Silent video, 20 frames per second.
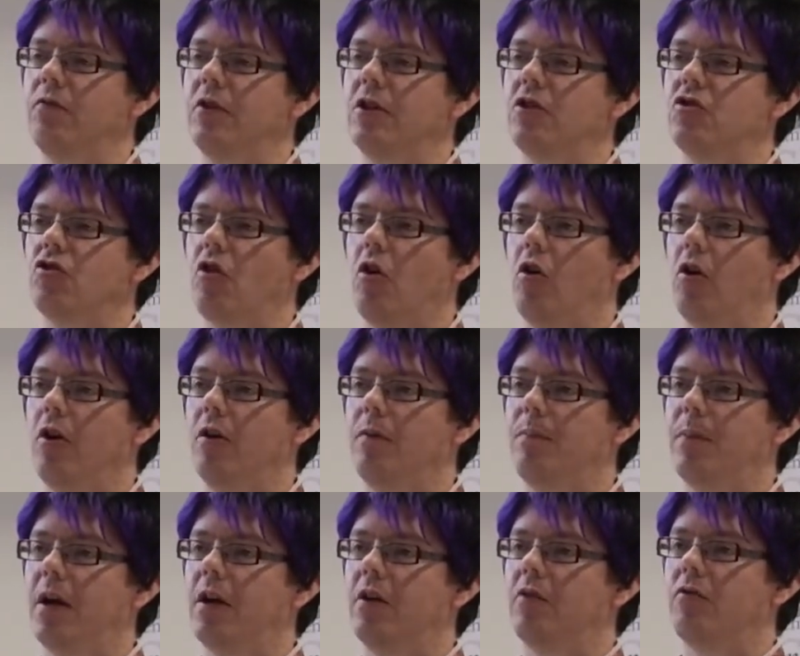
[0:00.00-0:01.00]
rejoined
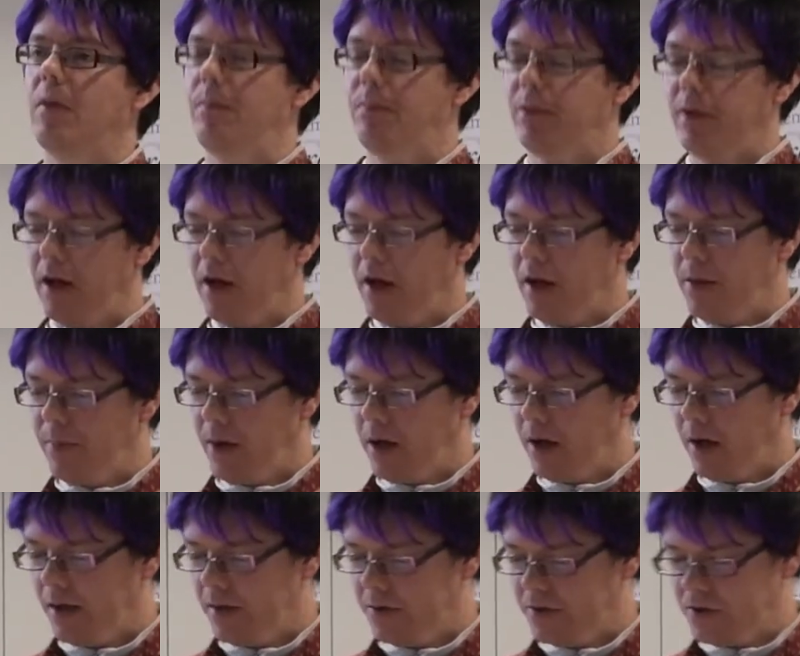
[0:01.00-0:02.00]
by a reply by
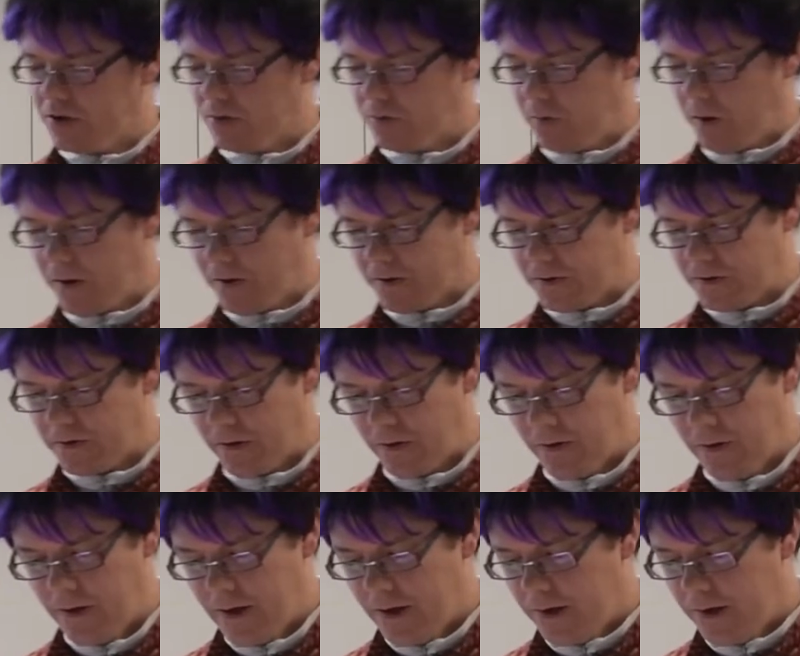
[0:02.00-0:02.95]
Alice Schwarzer,